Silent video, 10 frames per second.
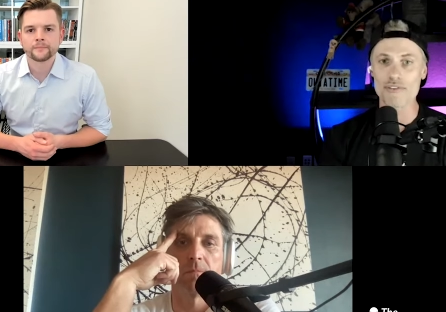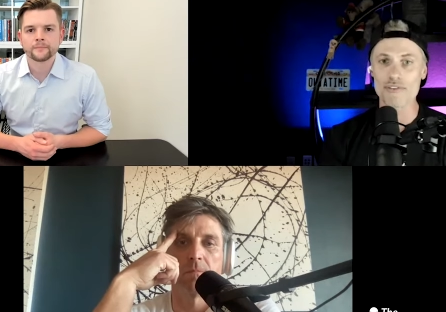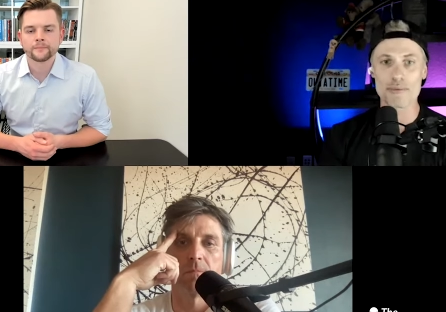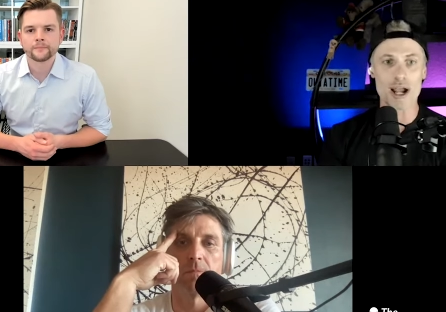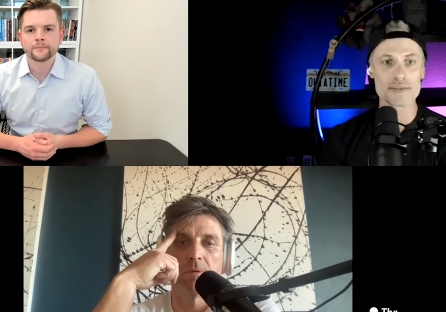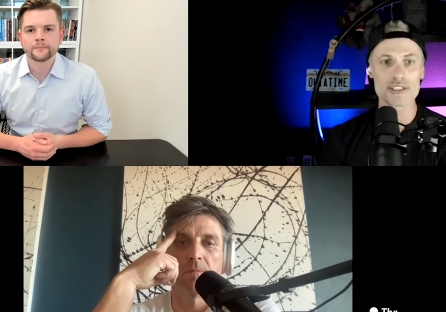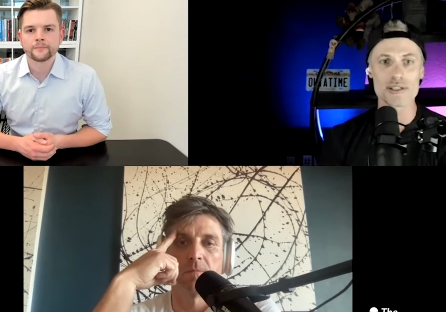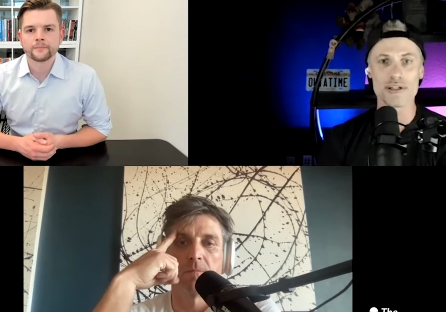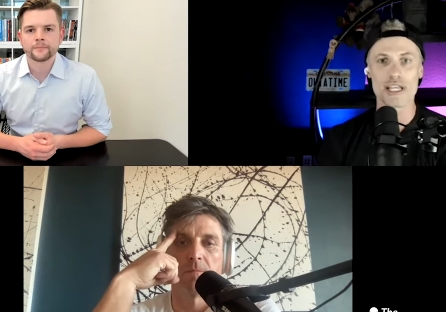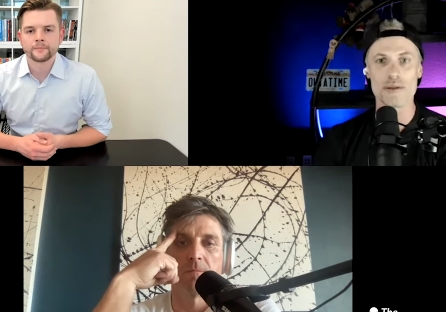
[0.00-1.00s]
Speaker 1: their problems
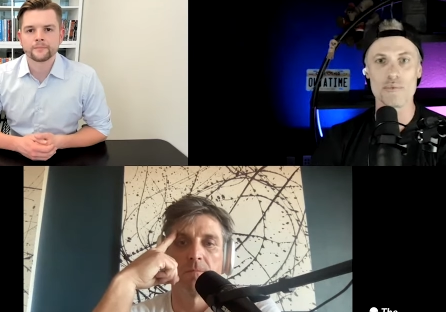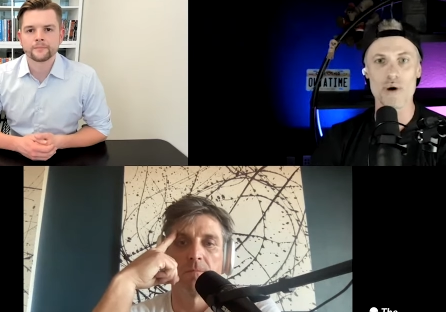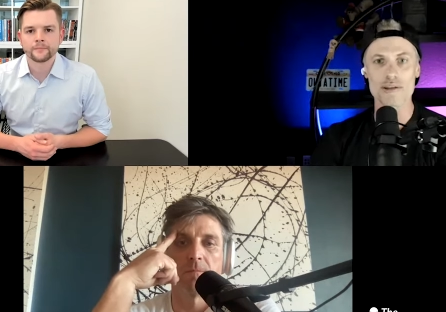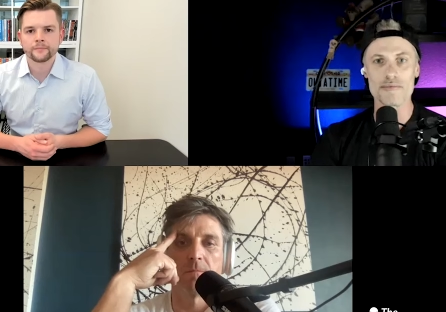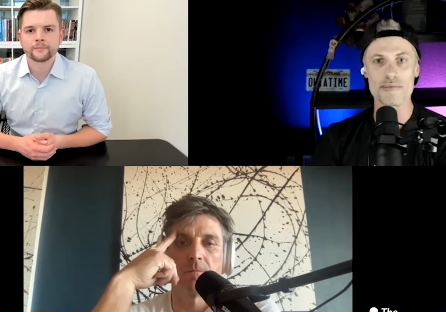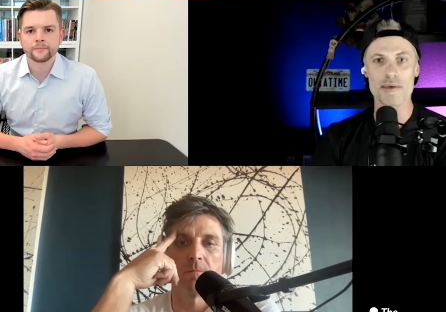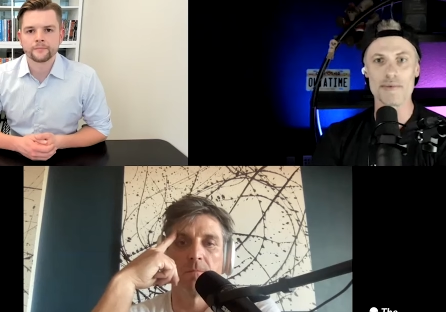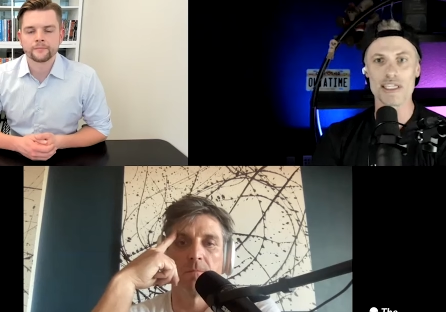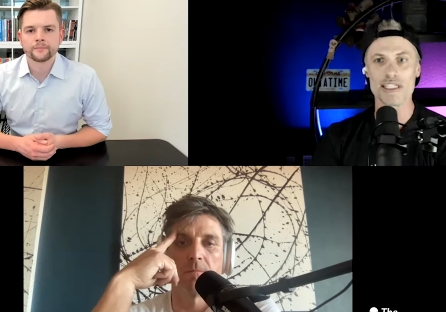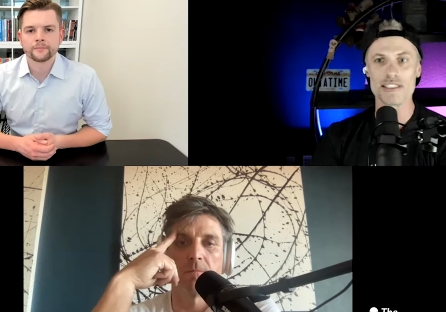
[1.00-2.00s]
and, and welcome them
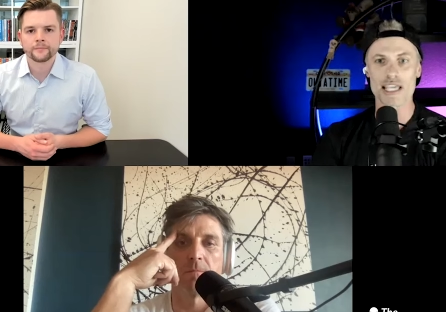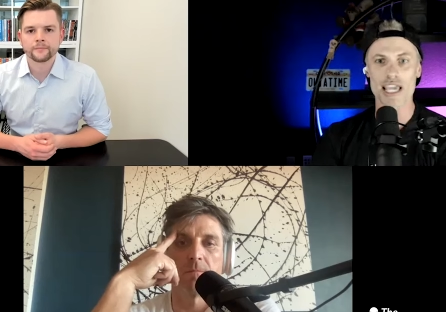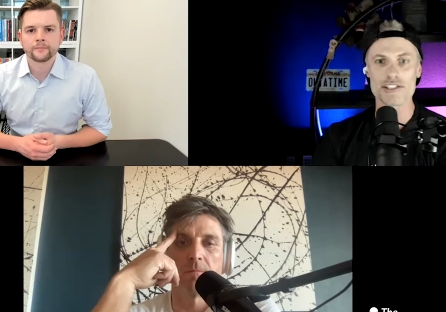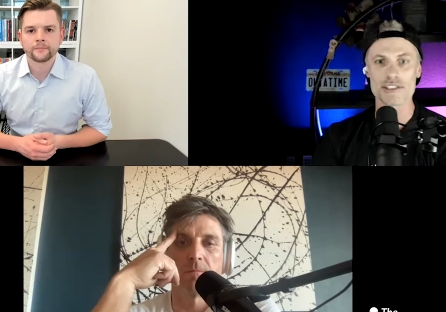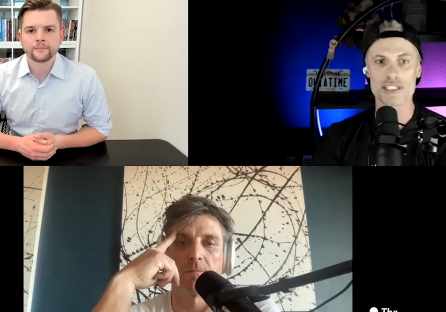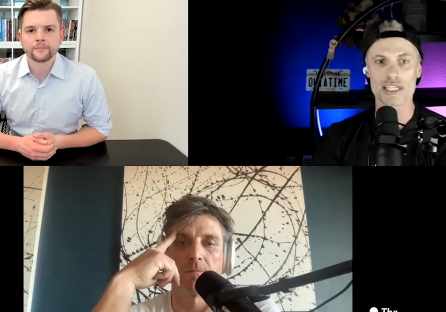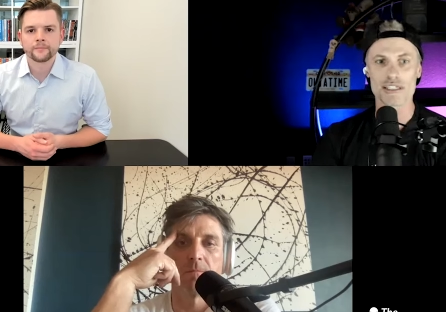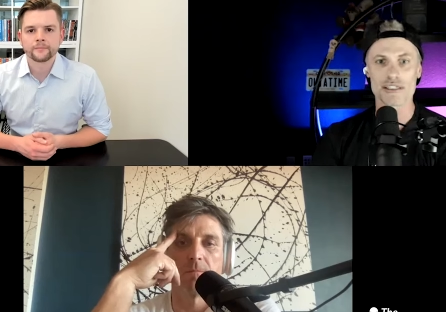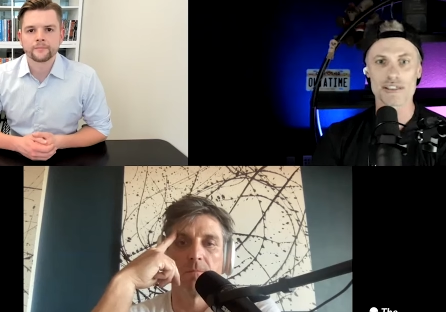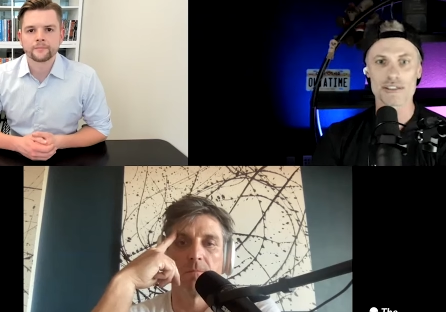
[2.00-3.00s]
into the agency.
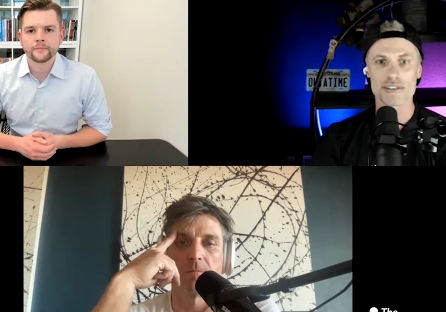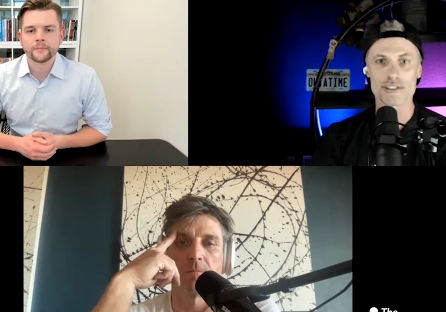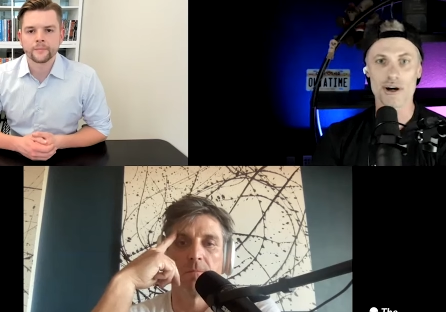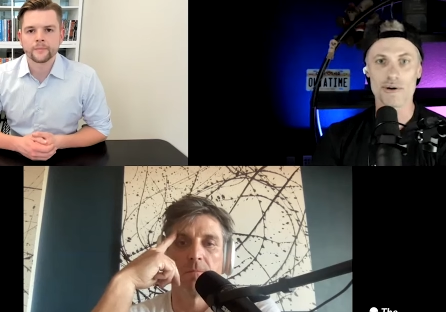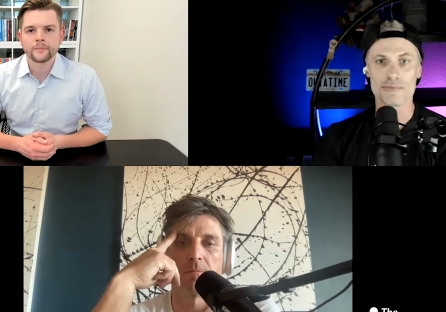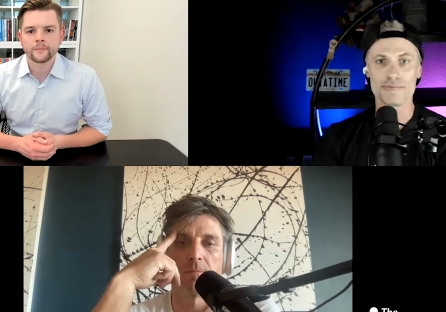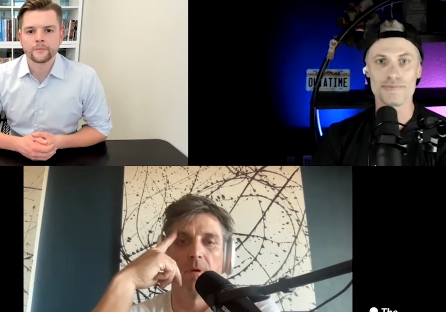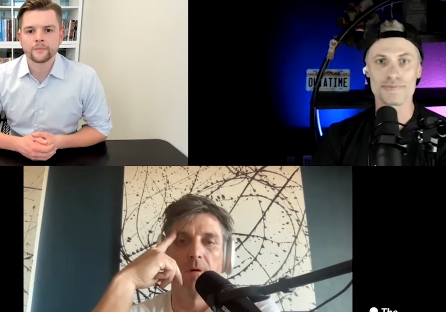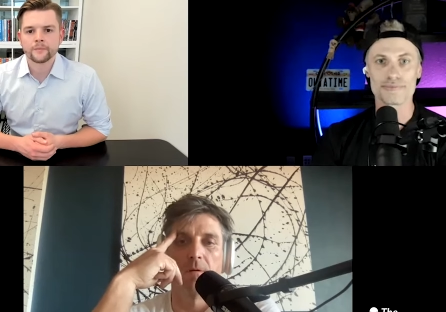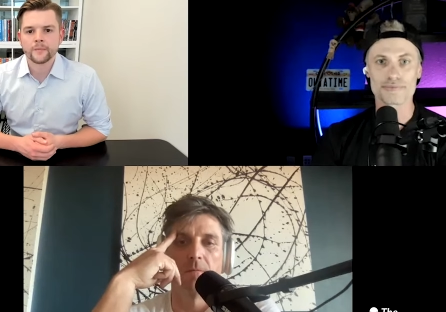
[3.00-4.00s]
So,
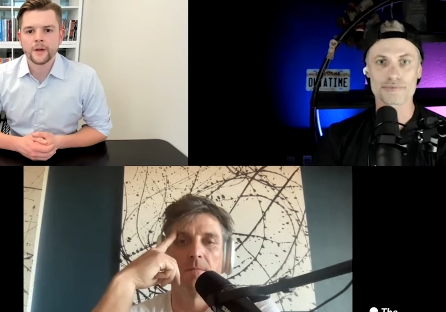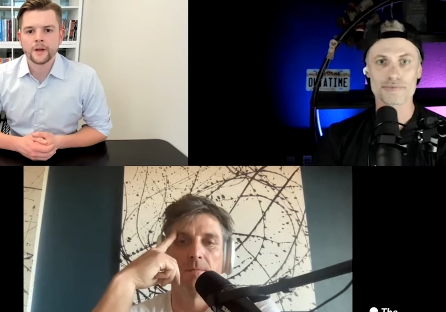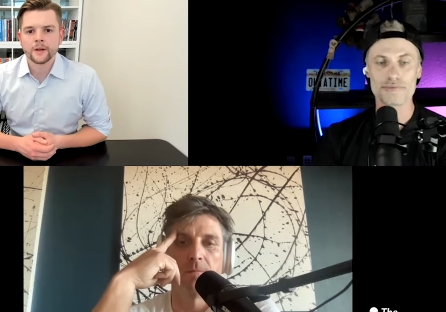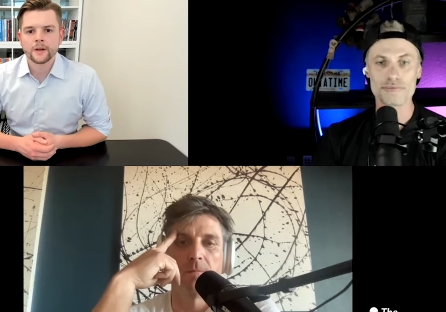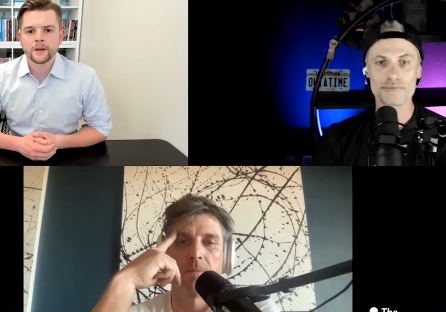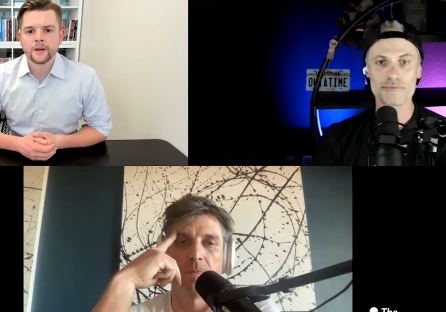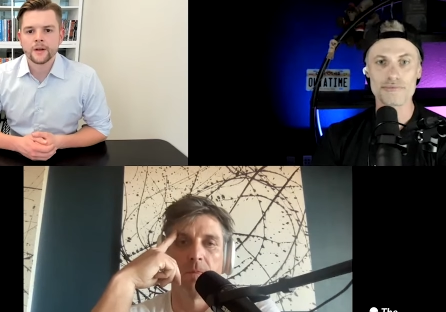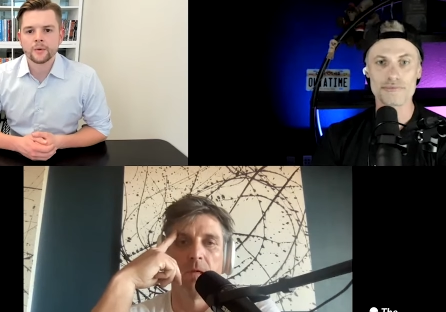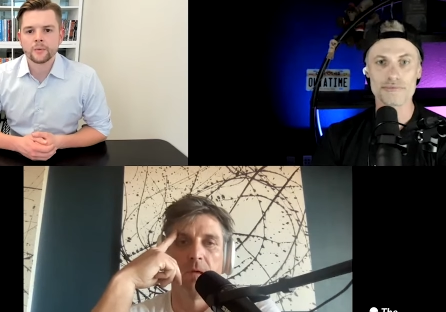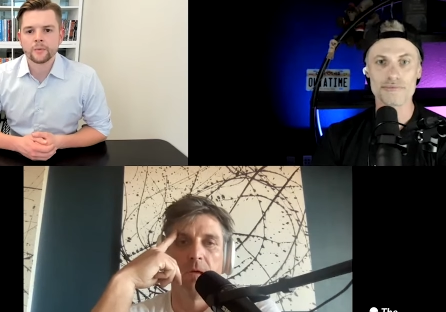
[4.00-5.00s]
Speaker 2: yeah.
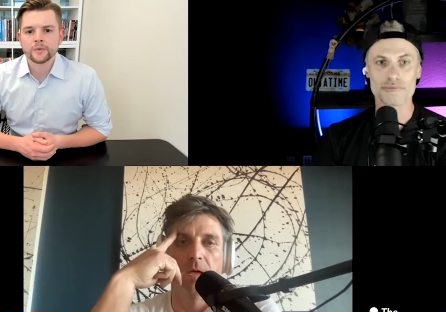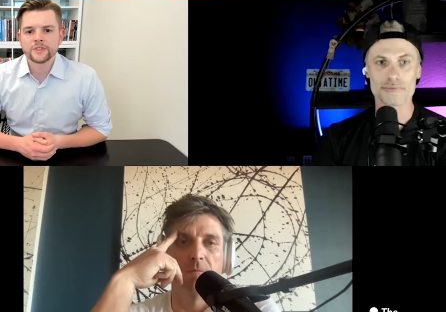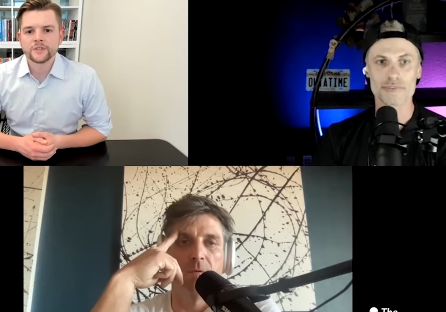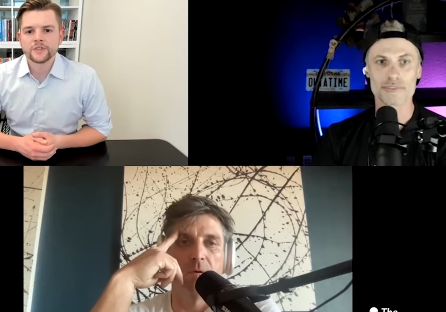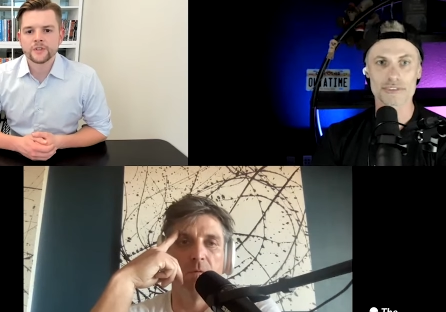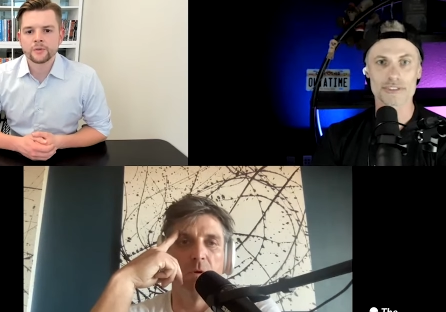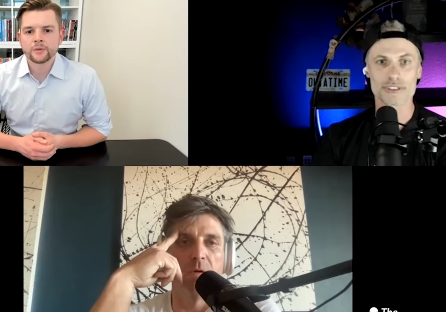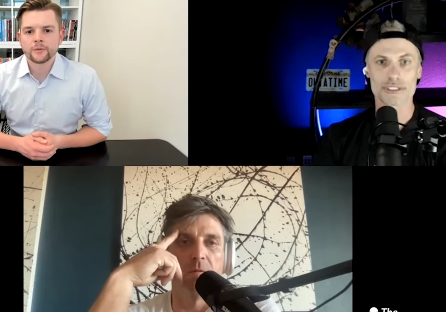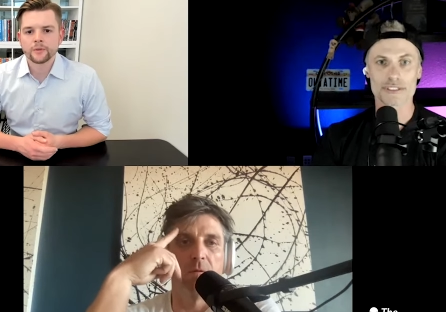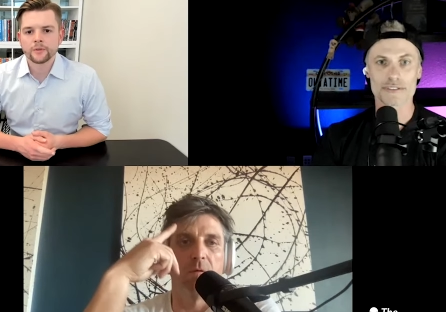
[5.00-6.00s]
Oh, and we,
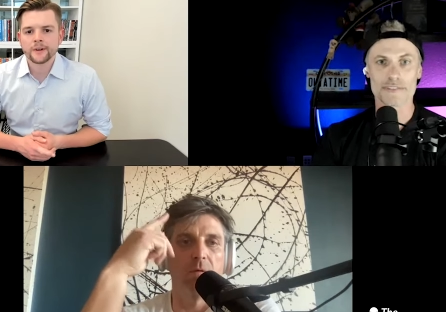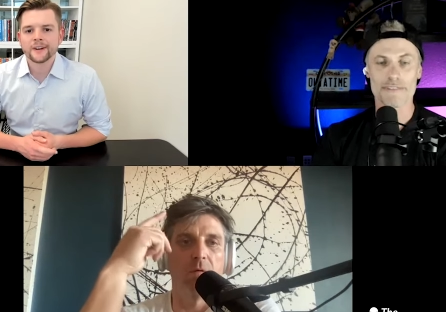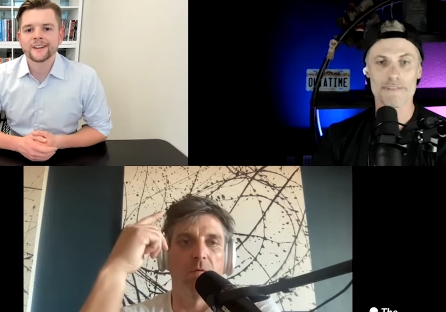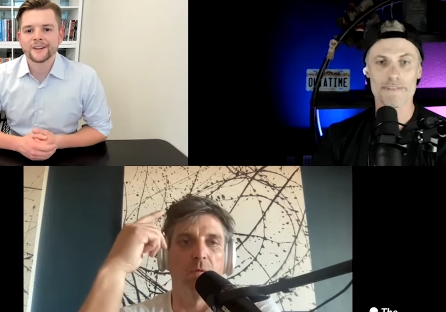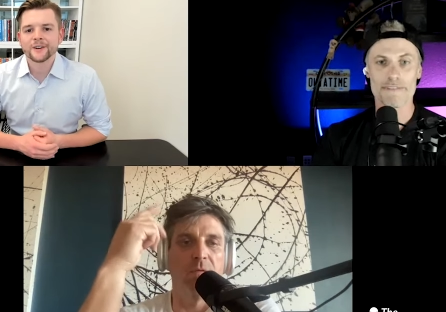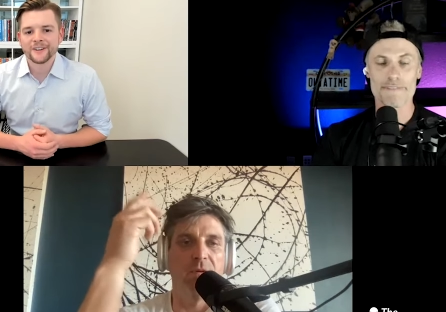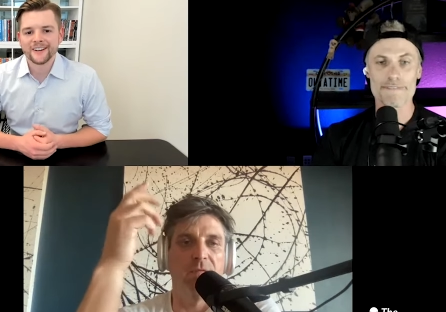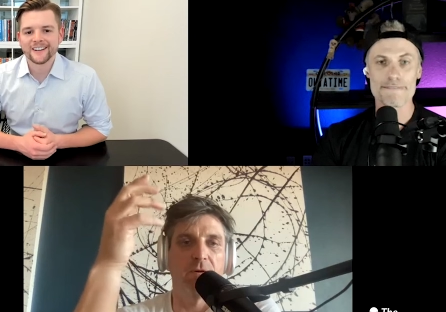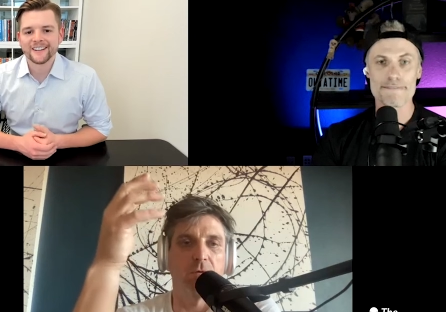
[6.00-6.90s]
we've even